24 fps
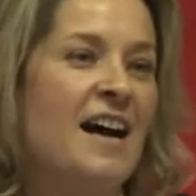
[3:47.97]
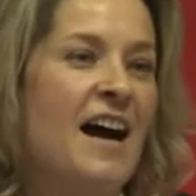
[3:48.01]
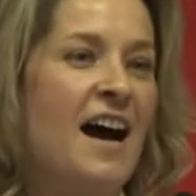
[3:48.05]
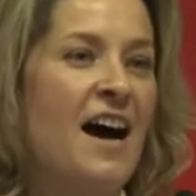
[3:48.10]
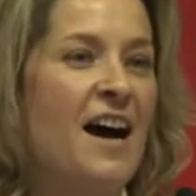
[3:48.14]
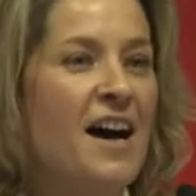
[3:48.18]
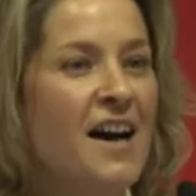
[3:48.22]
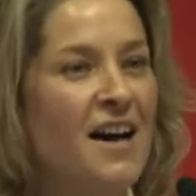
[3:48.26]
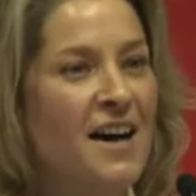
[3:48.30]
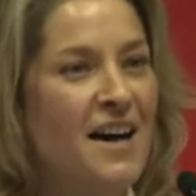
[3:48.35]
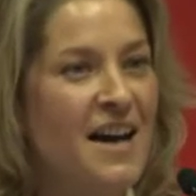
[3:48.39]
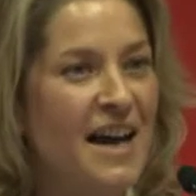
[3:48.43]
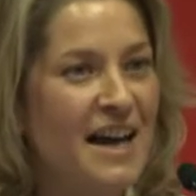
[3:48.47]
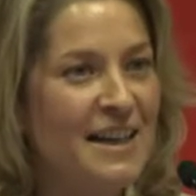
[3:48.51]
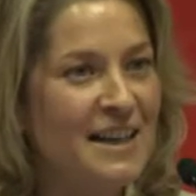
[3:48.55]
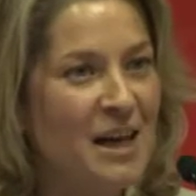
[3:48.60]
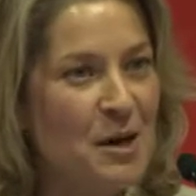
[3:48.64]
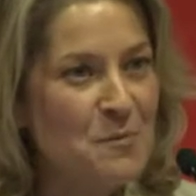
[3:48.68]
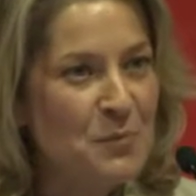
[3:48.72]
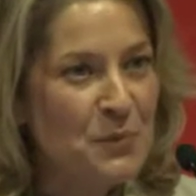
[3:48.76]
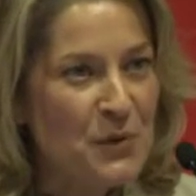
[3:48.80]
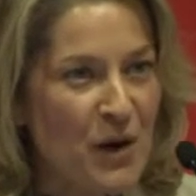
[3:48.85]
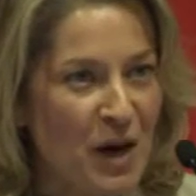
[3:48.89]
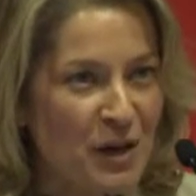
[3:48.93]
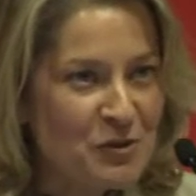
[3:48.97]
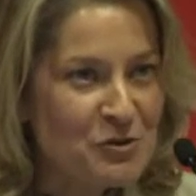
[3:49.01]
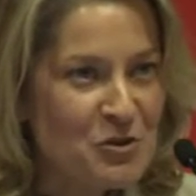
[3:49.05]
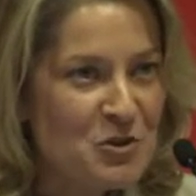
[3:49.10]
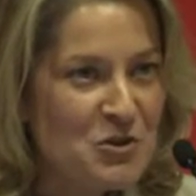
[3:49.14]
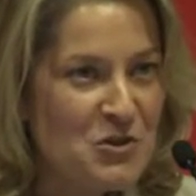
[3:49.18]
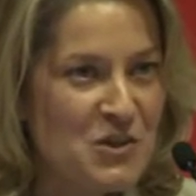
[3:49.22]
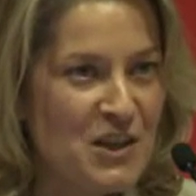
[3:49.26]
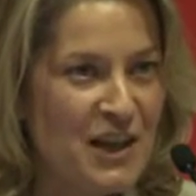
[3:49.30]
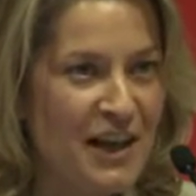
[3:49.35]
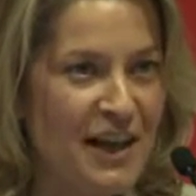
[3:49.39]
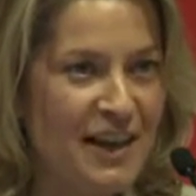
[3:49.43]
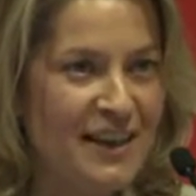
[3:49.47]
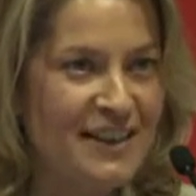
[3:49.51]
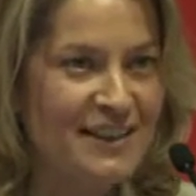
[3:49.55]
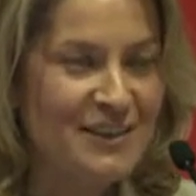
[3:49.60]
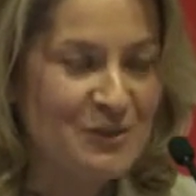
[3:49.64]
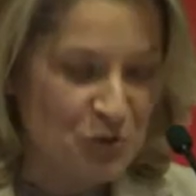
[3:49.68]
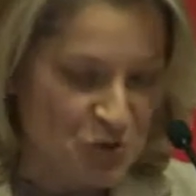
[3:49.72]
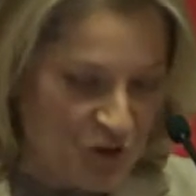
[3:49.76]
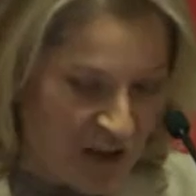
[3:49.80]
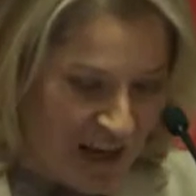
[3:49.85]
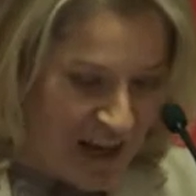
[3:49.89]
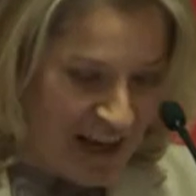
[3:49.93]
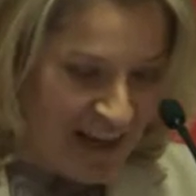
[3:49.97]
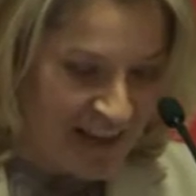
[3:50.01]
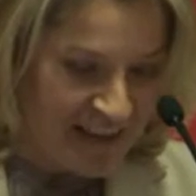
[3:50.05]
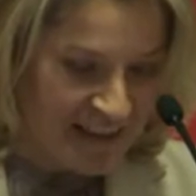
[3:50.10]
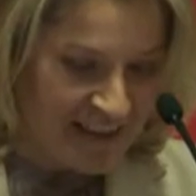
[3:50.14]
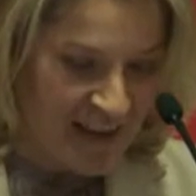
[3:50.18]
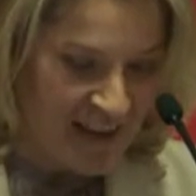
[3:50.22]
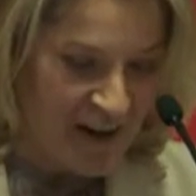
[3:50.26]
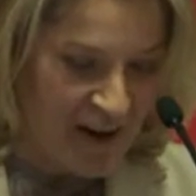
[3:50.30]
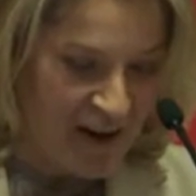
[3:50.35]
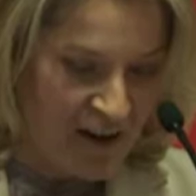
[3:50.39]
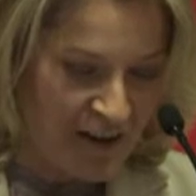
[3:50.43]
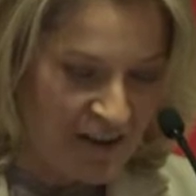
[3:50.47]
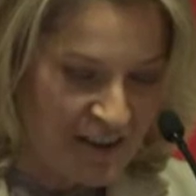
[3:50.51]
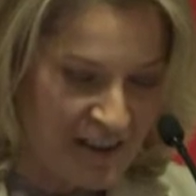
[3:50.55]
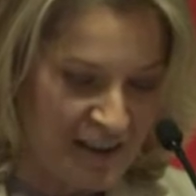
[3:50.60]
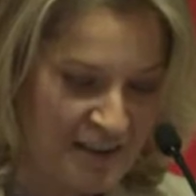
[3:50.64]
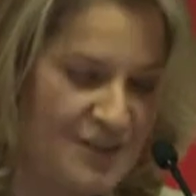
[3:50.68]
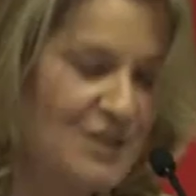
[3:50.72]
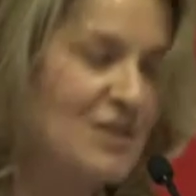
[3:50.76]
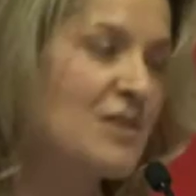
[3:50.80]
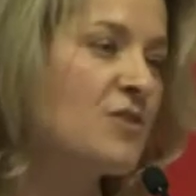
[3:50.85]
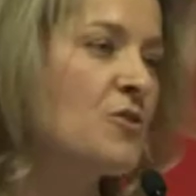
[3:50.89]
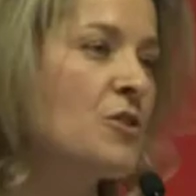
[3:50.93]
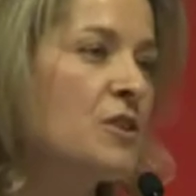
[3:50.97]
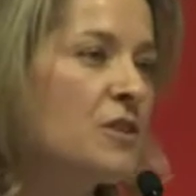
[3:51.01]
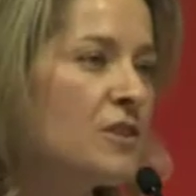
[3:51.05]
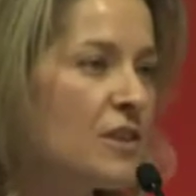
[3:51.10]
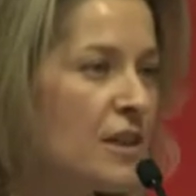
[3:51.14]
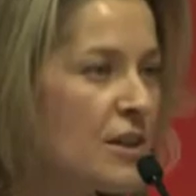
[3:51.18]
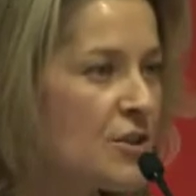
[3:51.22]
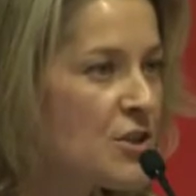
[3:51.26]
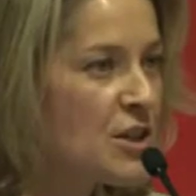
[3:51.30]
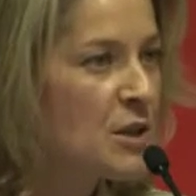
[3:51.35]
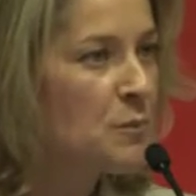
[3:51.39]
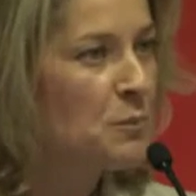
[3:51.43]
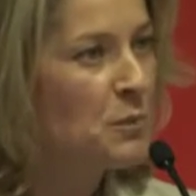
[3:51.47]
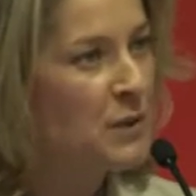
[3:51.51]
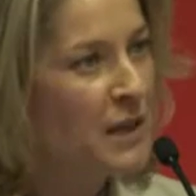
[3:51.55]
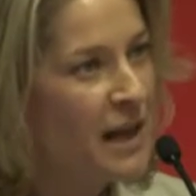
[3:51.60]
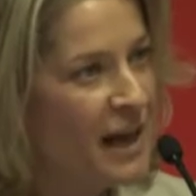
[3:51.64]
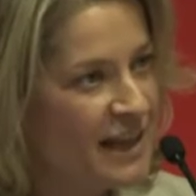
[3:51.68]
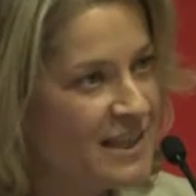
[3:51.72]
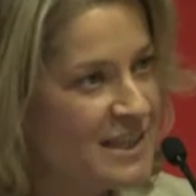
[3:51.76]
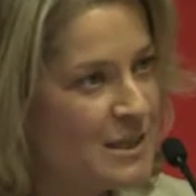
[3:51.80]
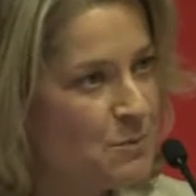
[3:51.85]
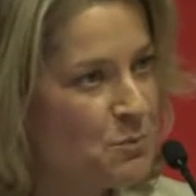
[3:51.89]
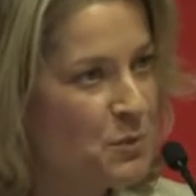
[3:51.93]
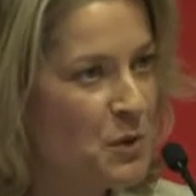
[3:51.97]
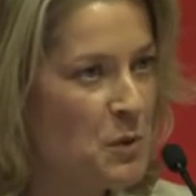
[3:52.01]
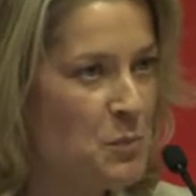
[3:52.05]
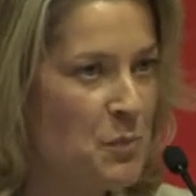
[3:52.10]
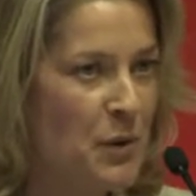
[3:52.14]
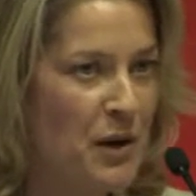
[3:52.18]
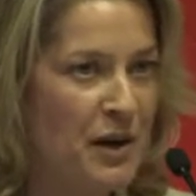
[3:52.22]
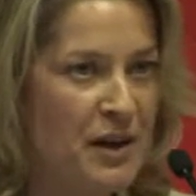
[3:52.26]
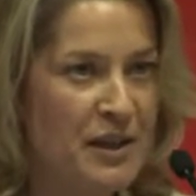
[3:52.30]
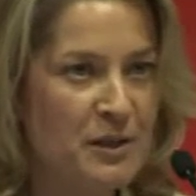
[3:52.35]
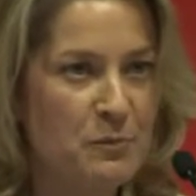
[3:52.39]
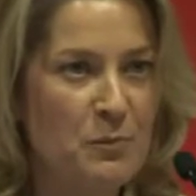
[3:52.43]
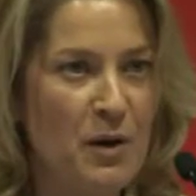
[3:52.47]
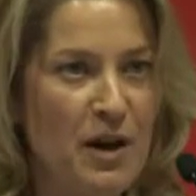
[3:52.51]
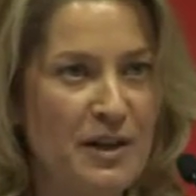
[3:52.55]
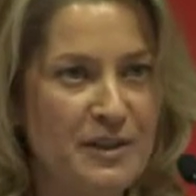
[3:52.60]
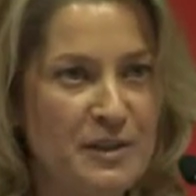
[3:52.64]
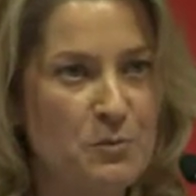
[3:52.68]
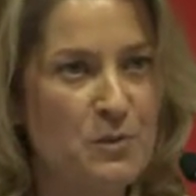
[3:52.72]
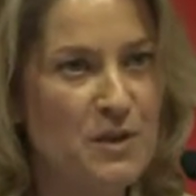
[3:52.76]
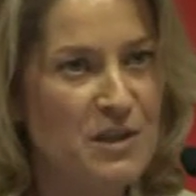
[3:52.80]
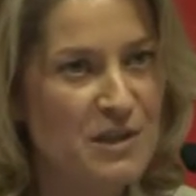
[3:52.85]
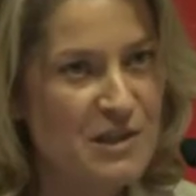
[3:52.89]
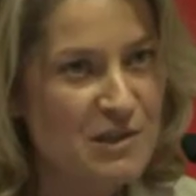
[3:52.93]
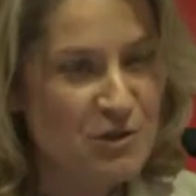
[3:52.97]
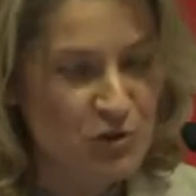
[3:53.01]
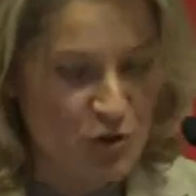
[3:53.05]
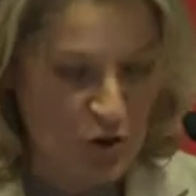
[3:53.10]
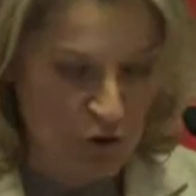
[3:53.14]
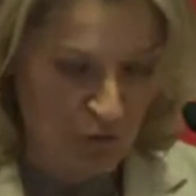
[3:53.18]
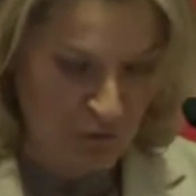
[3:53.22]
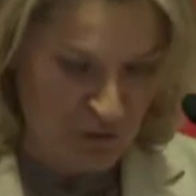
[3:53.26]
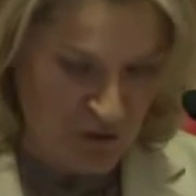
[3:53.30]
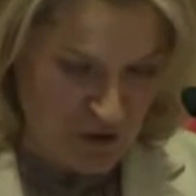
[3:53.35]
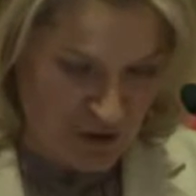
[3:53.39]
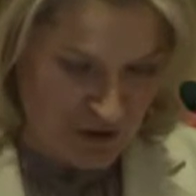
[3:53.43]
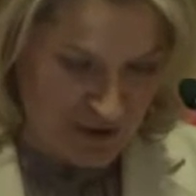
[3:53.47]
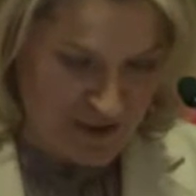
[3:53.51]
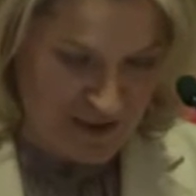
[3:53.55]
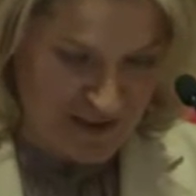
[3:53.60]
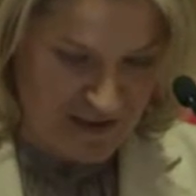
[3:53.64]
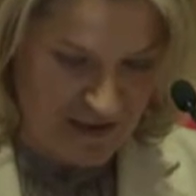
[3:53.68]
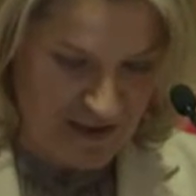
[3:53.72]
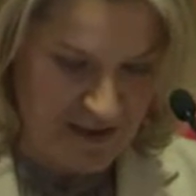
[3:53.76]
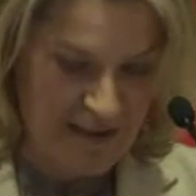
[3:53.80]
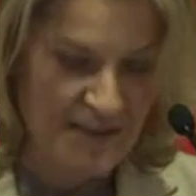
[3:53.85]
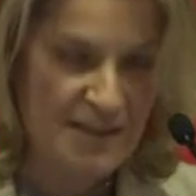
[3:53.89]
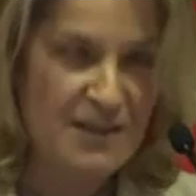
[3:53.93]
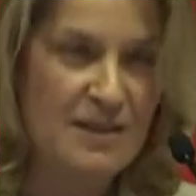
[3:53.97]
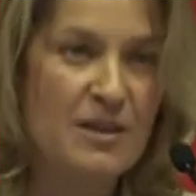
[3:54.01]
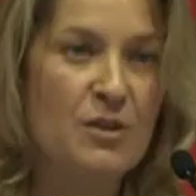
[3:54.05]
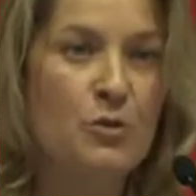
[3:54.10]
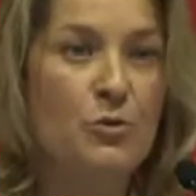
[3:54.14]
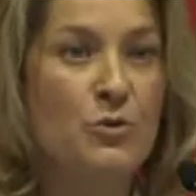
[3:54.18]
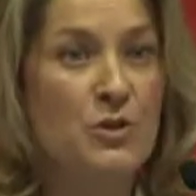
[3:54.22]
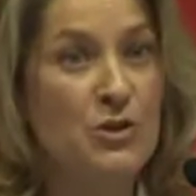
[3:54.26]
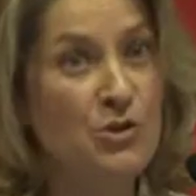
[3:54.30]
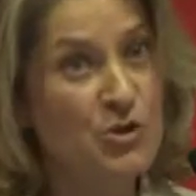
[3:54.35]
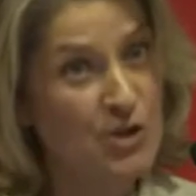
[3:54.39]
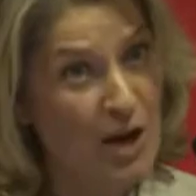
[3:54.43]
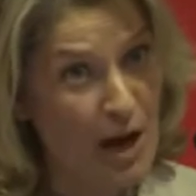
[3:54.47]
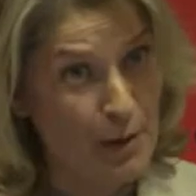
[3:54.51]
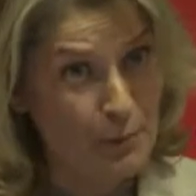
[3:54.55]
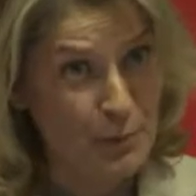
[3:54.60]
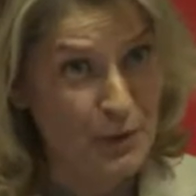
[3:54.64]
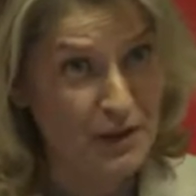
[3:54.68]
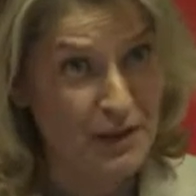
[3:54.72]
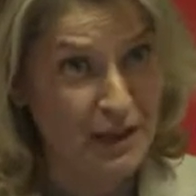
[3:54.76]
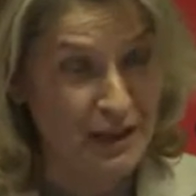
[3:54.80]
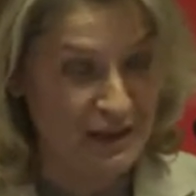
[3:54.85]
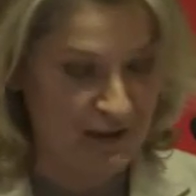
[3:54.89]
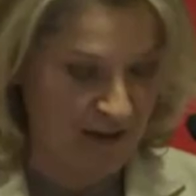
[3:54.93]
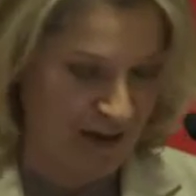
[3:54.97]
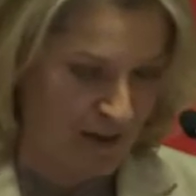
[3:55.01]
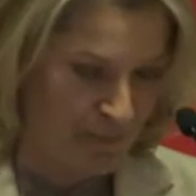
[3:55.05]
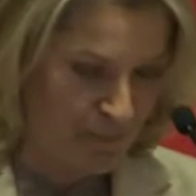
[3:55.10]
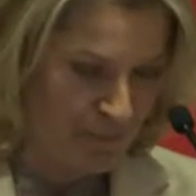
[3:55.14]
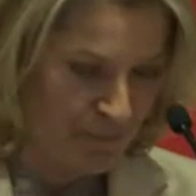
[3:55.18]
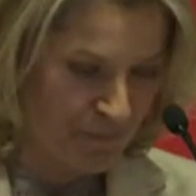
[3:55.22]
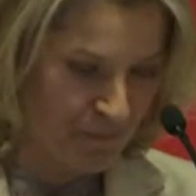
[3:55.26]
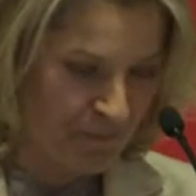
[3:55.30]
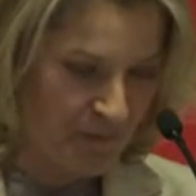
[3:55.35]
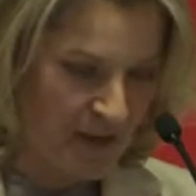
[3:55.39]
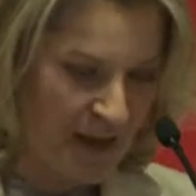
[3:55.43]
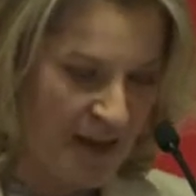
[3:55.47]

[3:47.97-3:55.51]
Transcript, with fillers: Uh, and I'm proud to say today they are in the strategic plans prepared by the Ministry of Justice, who is championing them,